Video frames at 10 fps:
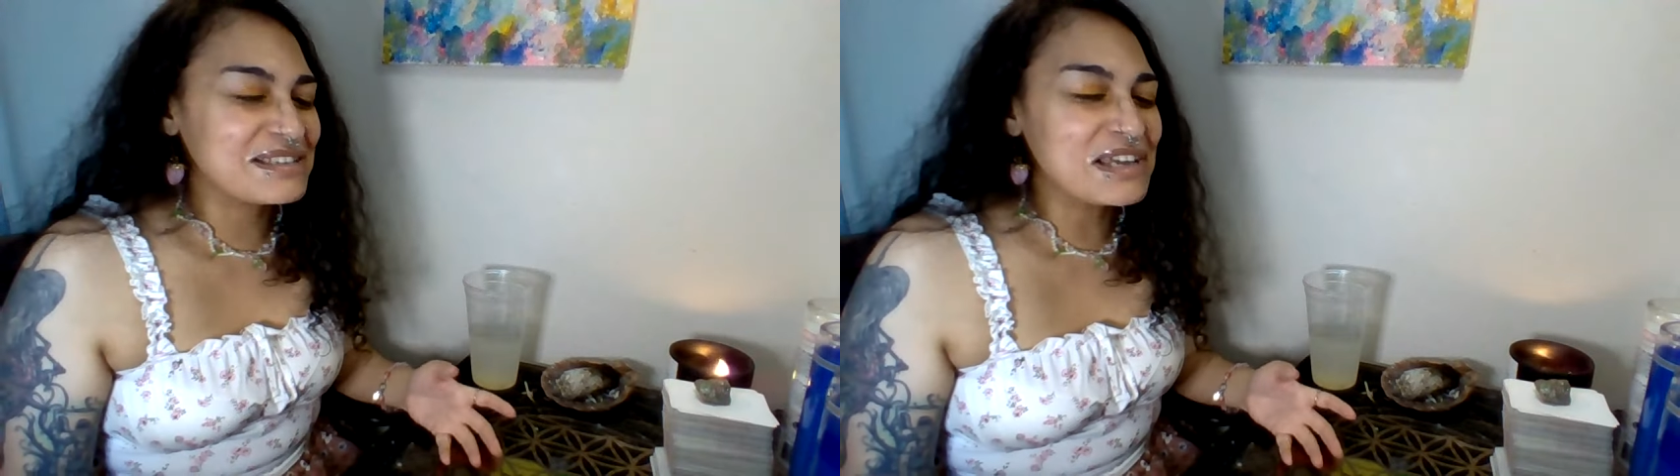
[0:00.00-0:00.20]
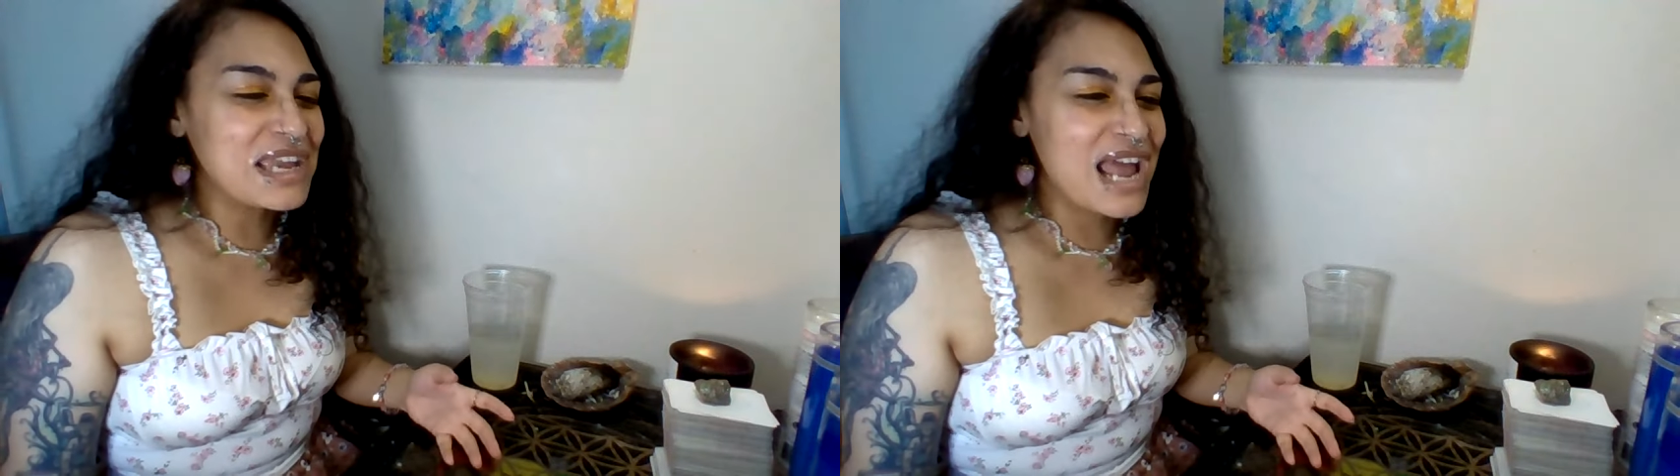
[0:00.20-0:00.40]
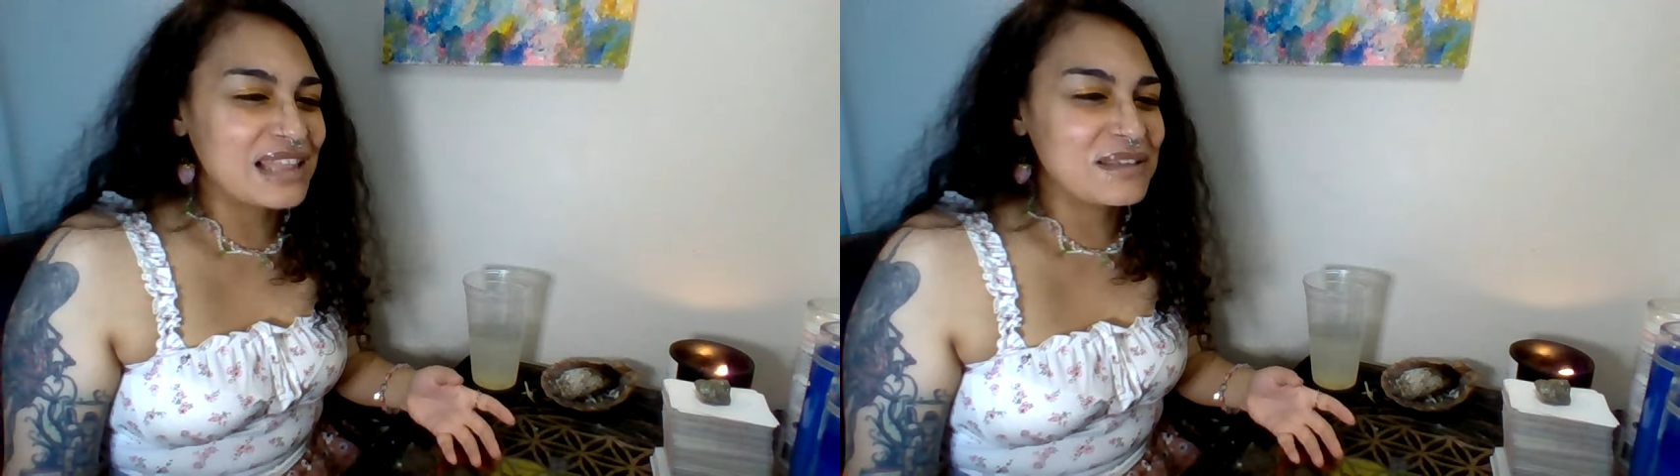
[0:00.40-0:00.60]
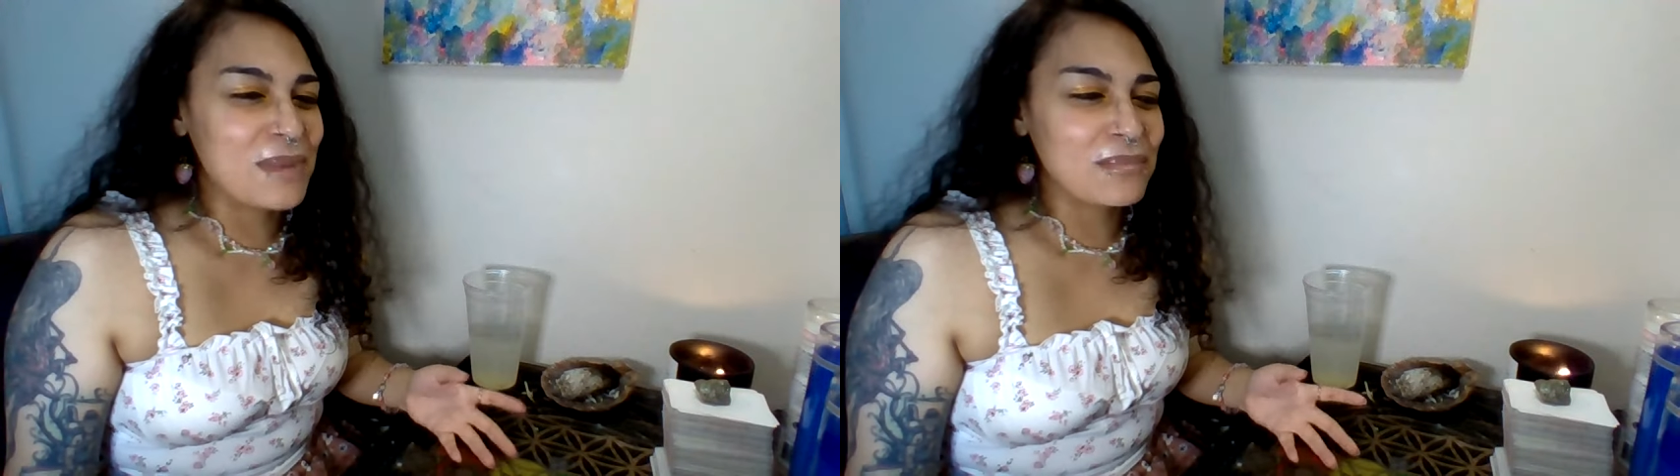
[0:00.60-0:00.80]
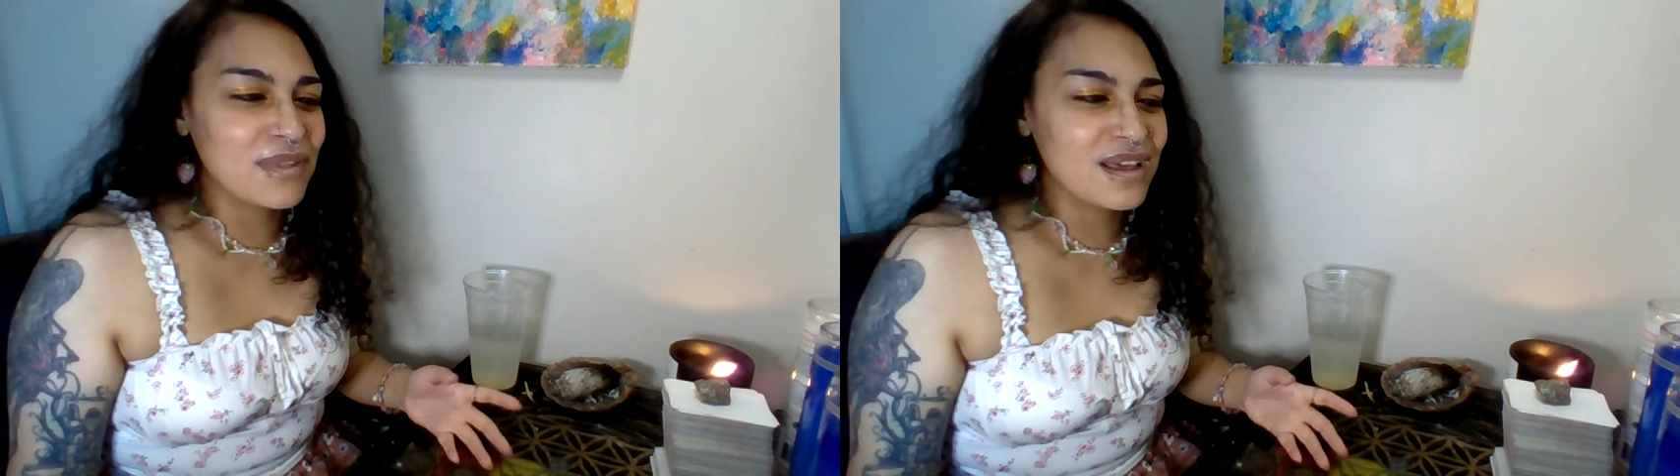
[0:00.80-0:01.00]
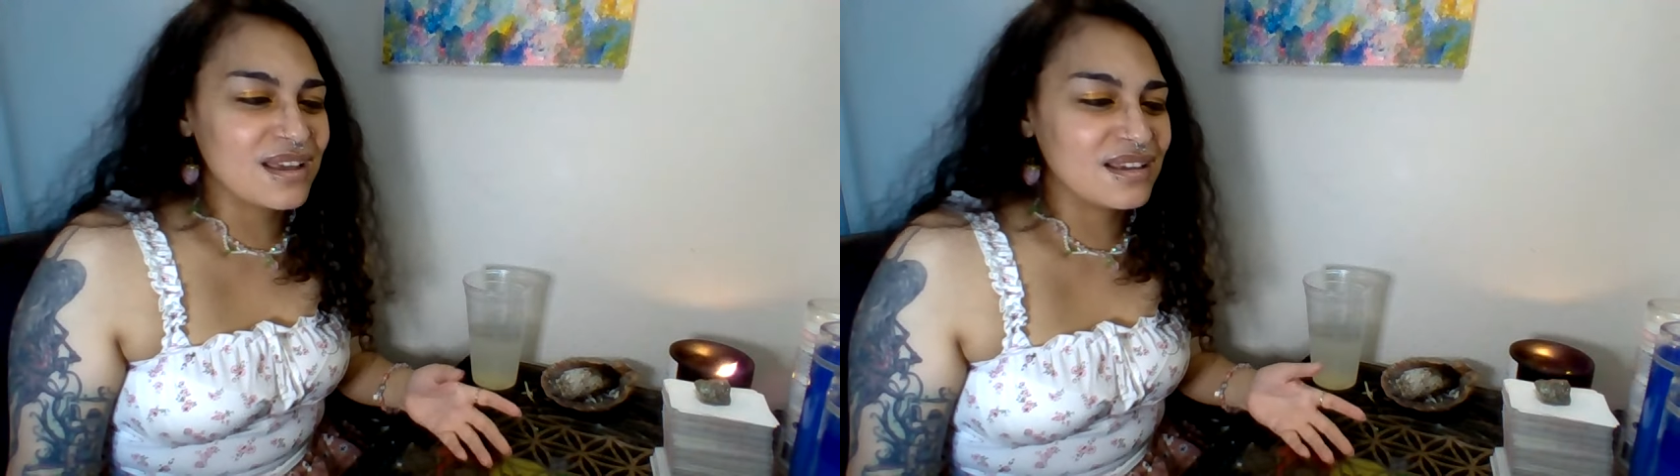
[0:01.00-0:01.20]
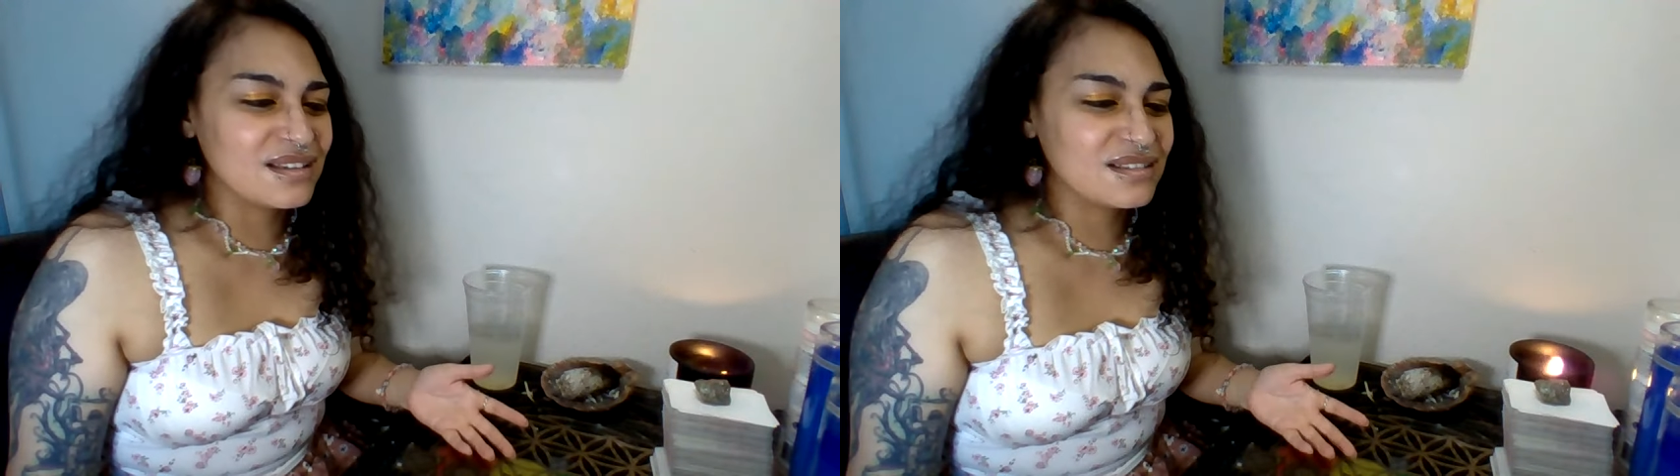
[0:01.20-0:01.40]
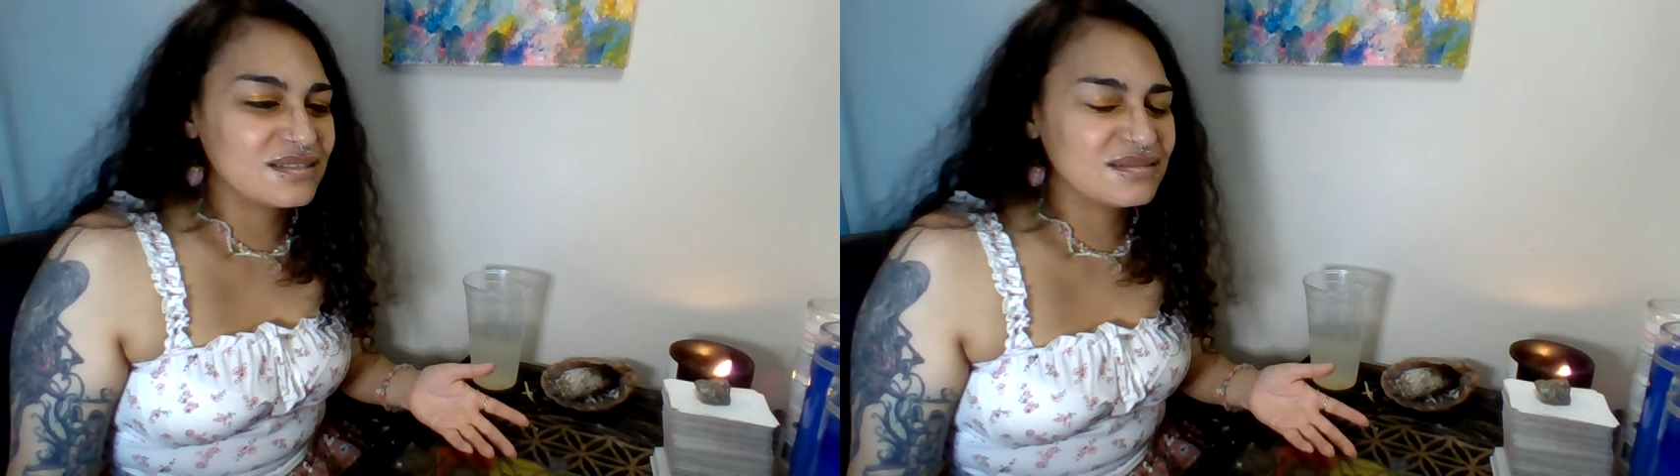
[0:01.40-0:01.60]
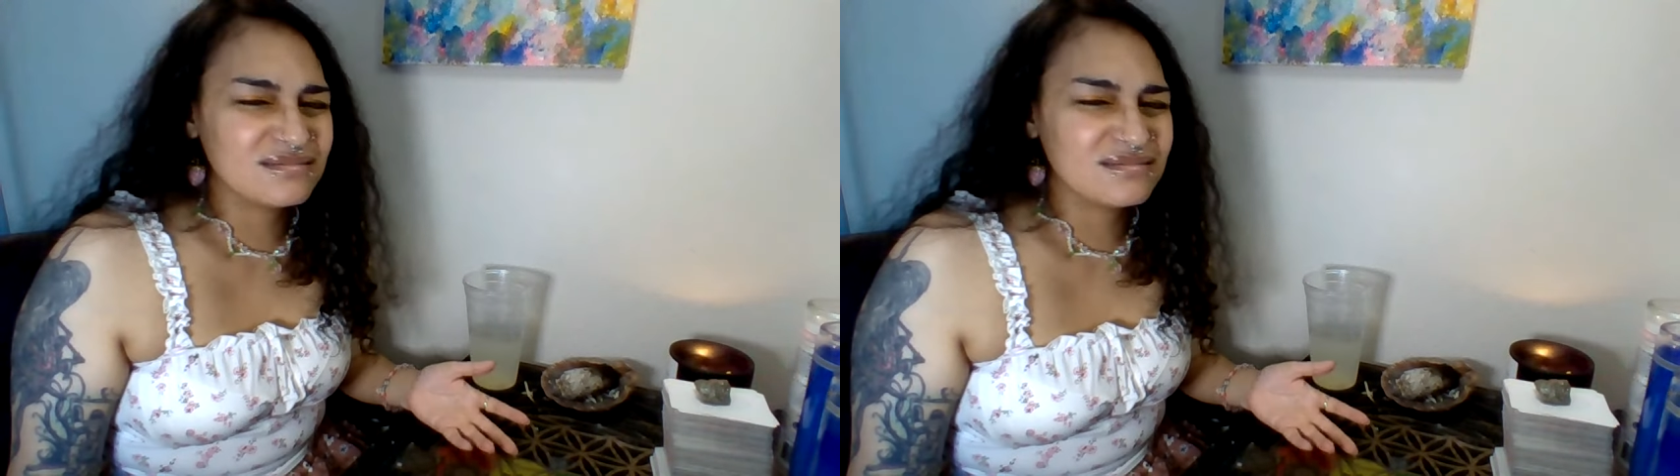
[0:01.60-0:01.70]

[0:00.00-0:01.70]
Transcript: looking at them. I'm like,